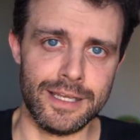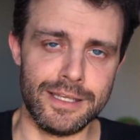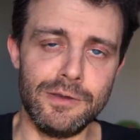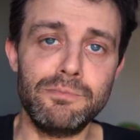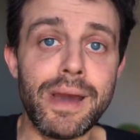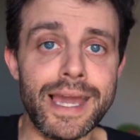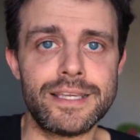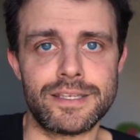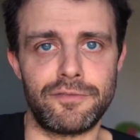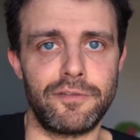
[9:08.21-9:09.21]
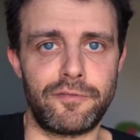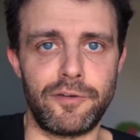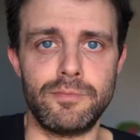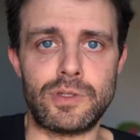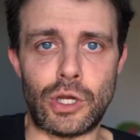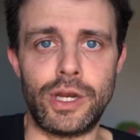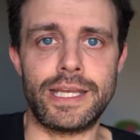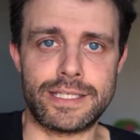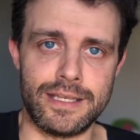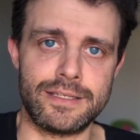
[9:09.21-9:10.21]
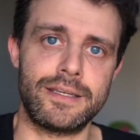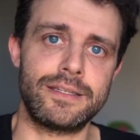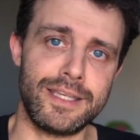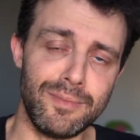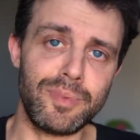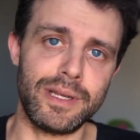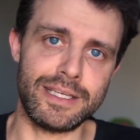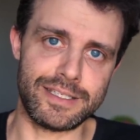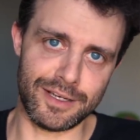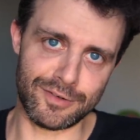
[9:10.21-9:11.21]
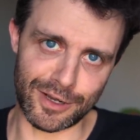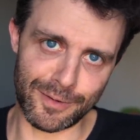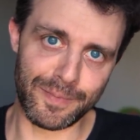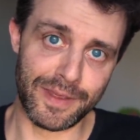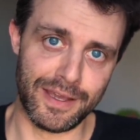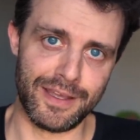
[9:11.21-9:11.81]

you may suffer from tonic tensor tympani syndrome.